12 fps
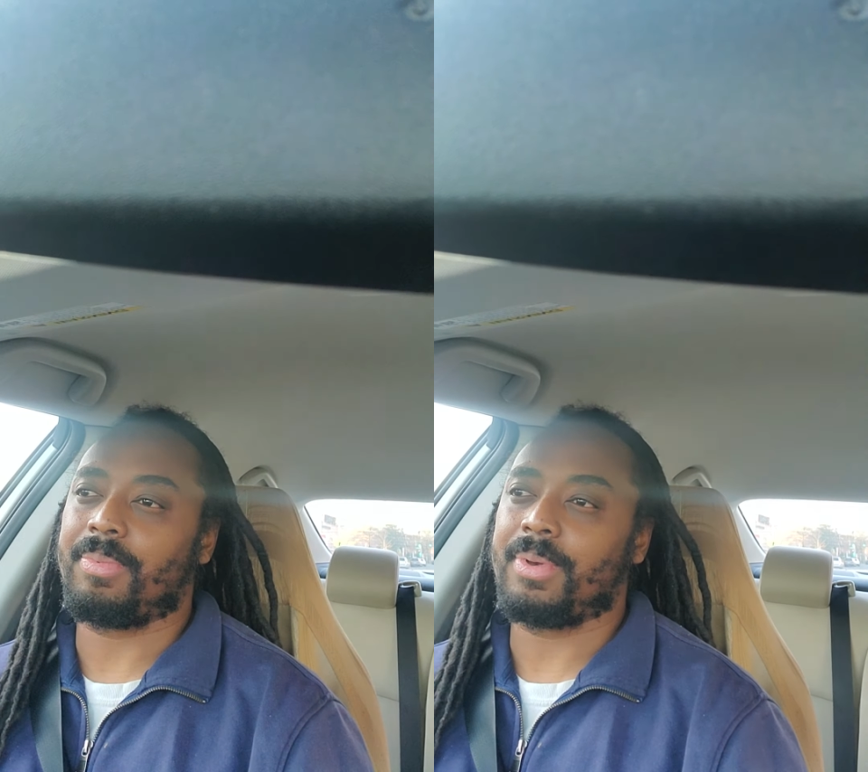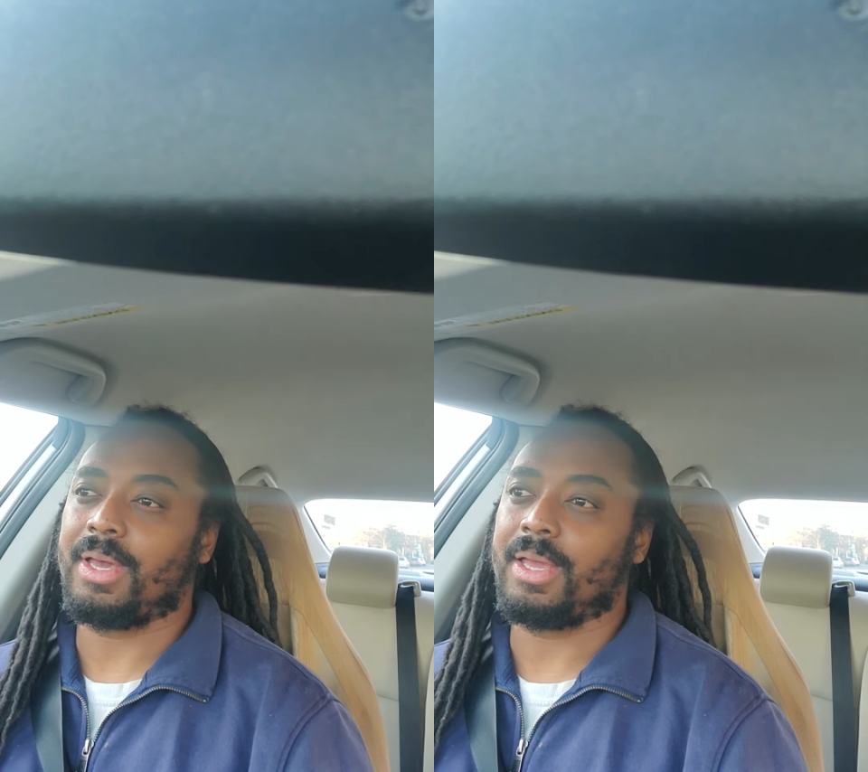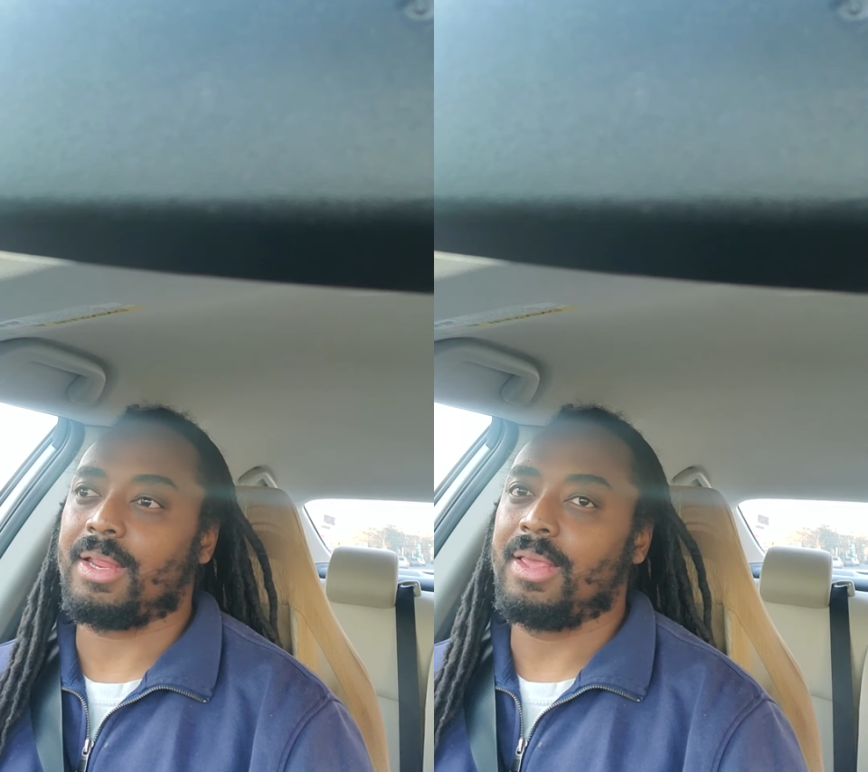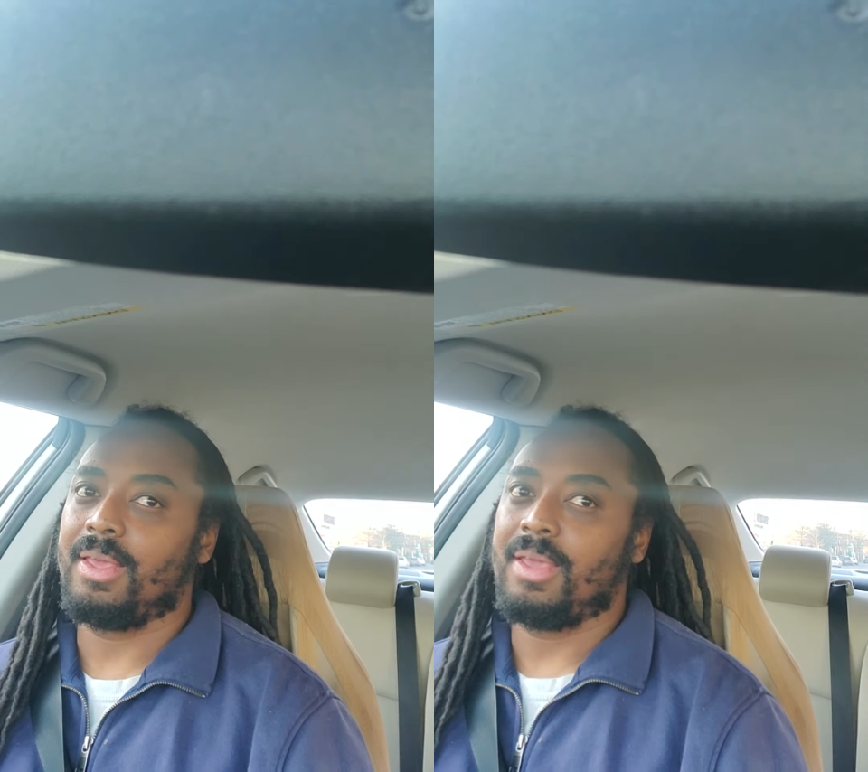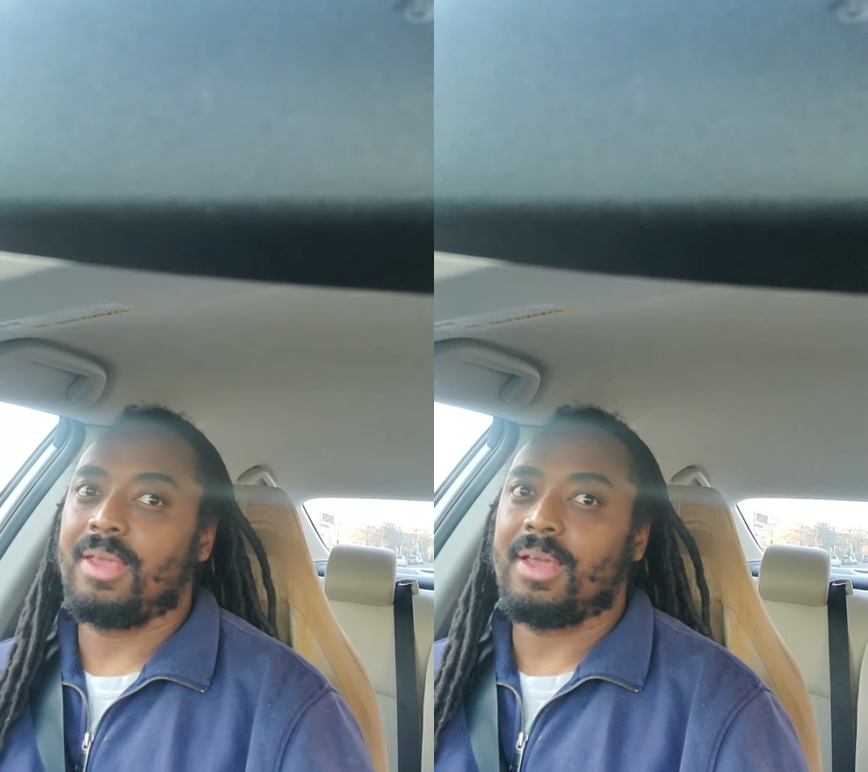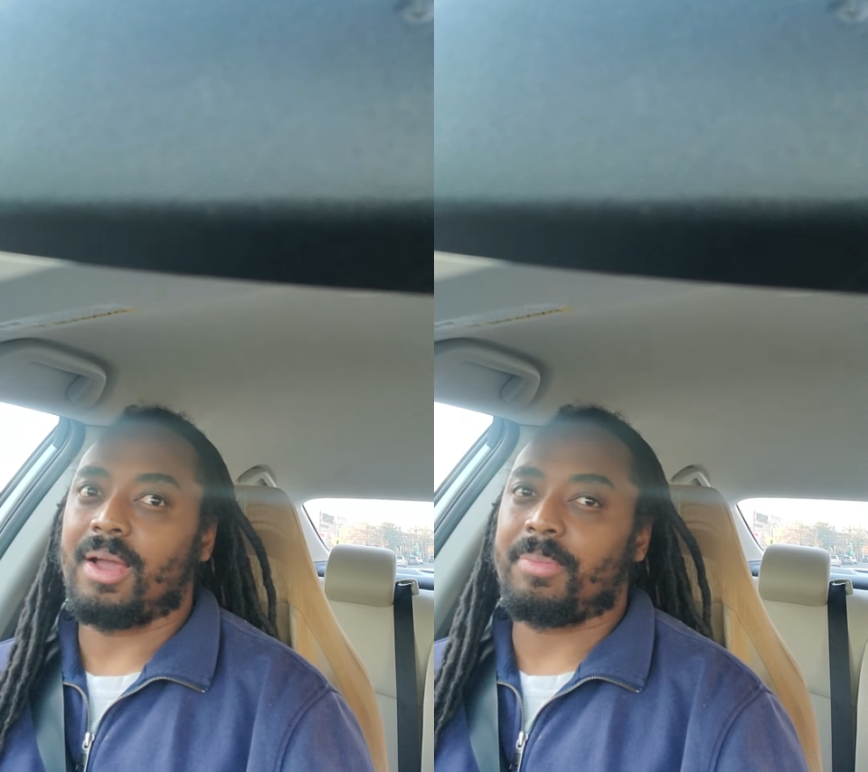But
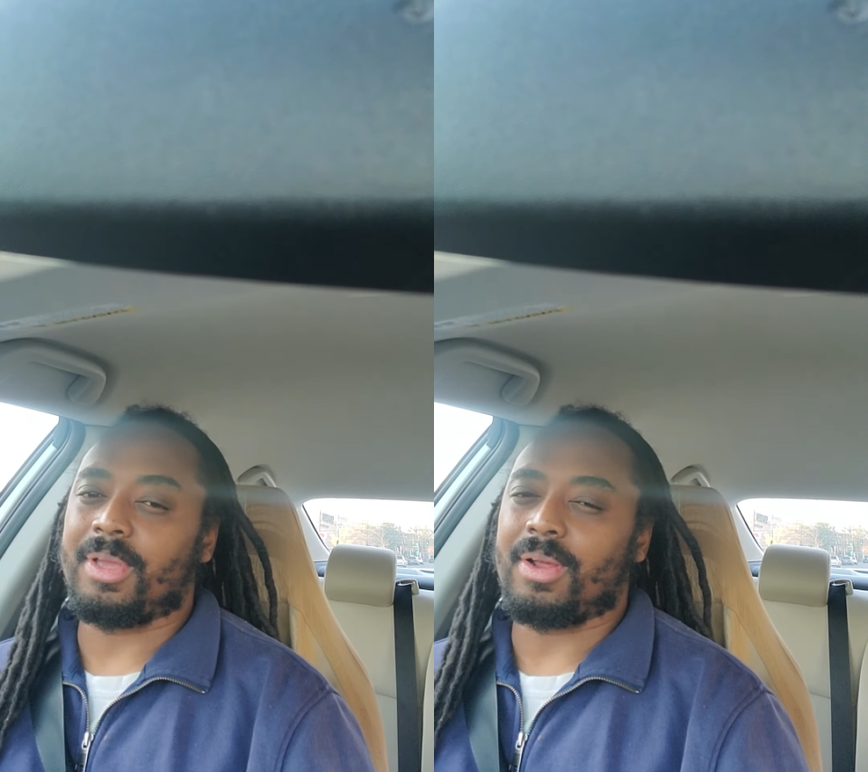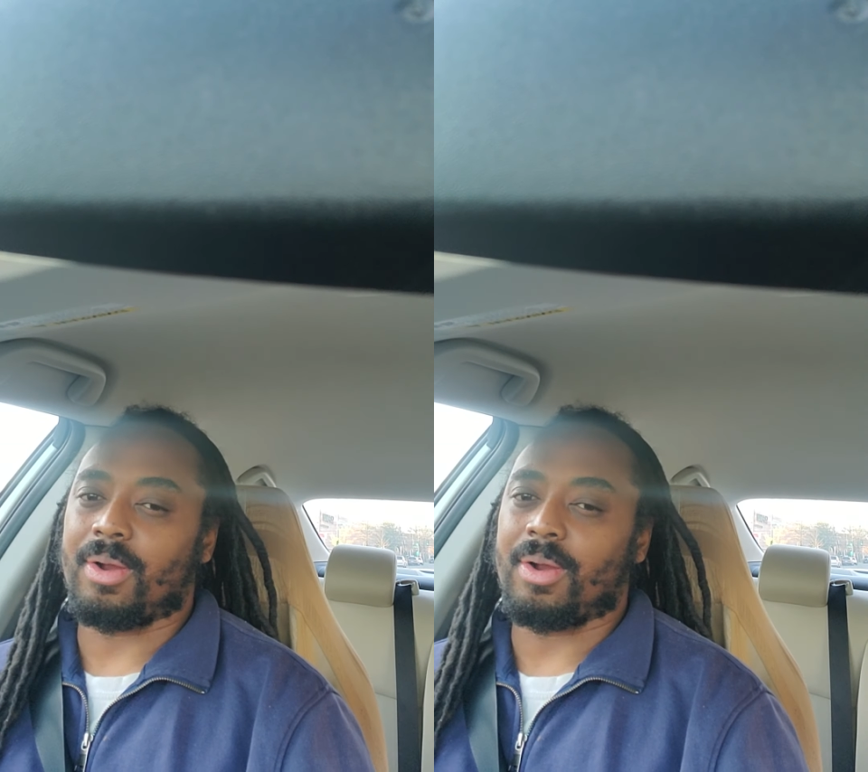I mean,